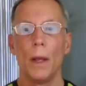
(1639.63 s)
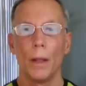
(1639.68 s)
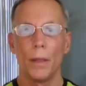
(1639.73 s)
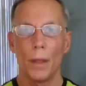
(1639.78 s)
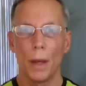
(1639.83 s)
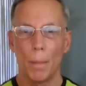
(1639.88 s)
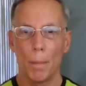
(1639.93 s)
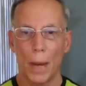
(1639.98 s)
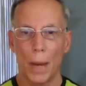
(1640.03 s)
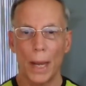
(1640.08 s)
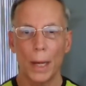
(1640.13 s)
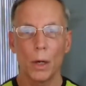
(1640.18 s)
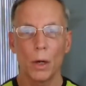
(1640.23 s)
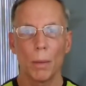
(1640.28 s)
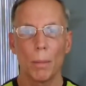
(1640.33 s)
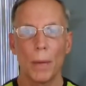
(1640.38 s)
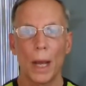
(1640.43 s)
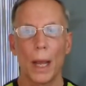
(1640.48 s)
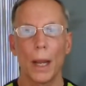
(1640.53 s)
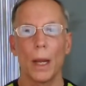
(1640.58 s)
the
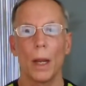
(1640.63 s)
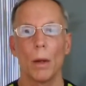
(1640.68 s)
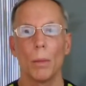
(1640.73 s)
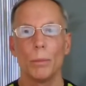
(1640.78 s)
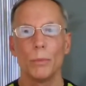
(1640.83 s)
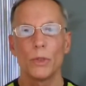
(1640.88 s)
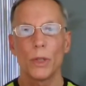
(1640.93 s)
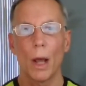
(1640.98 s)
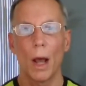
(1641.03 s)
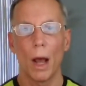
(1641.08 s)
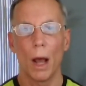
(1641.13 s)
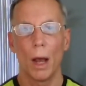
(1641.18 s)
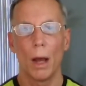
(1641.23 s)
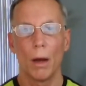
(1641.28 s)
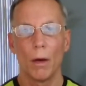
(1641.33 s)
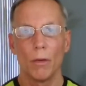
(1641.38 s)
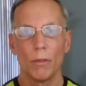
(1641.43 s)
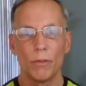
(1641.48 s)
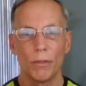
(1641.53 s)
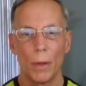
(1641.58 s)
microbiomes
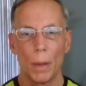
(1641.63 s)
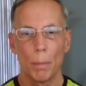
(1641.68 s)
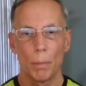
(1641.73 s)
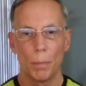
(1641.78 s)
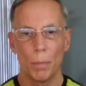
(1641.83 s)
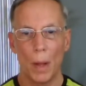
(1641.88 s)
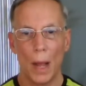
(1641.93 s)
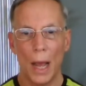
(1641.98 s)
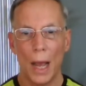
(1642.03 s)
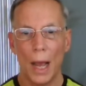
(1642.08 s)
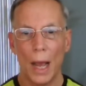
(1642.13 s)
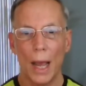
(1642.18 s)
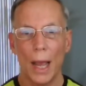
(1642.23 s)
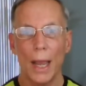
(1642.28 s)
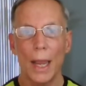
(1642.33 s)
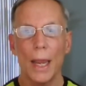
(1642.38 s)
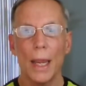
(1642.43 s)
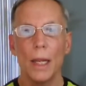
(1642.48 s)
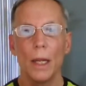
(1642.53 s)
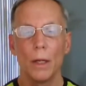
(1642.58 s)
of
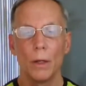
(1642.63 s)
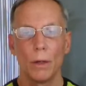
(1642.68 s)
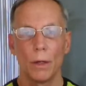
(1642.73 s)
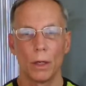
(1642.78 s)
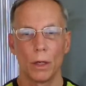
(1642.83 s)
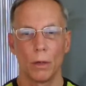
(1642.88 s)
high